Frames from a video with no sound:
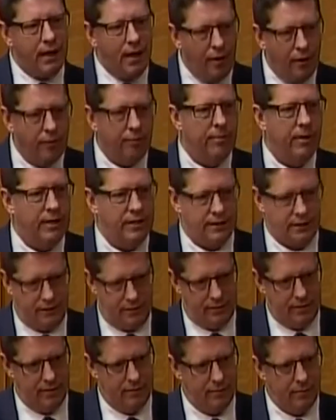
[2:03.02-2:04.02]
the health
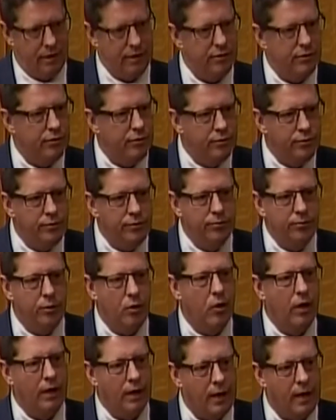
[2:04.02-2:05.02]
budget by
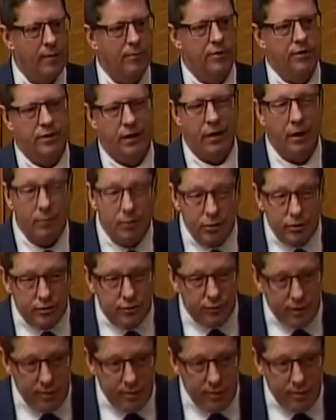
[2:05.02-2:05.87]
2.9%, almost